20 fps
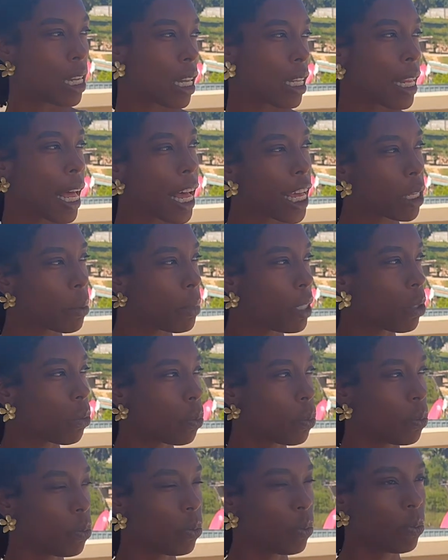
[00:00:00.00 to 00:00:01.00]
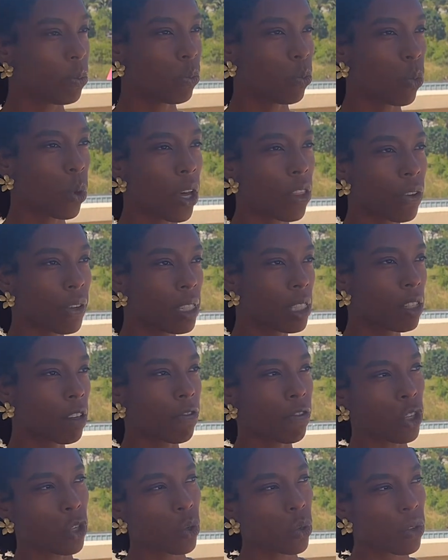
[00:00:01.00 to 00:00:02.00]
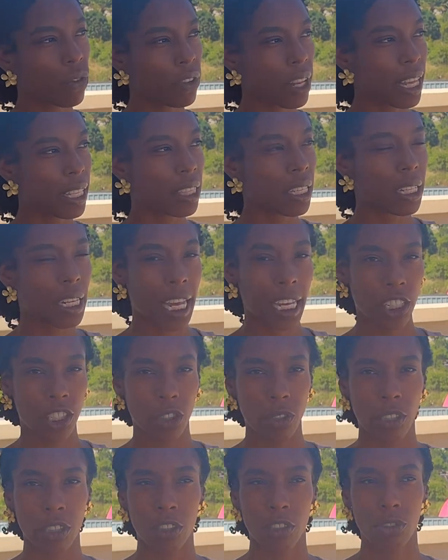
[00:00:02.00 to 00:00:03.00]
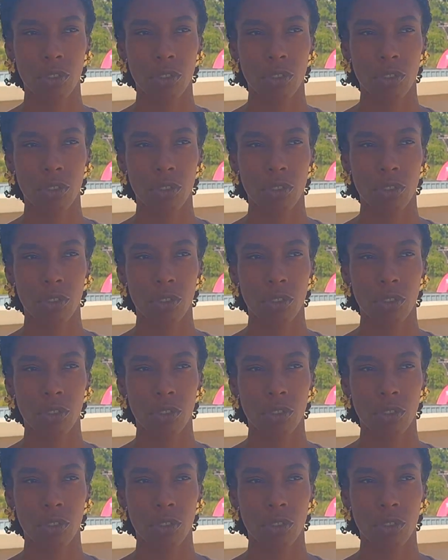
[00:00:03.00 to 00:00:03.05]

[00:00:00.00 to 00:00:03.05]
climate, whether it's the view of like the nature and the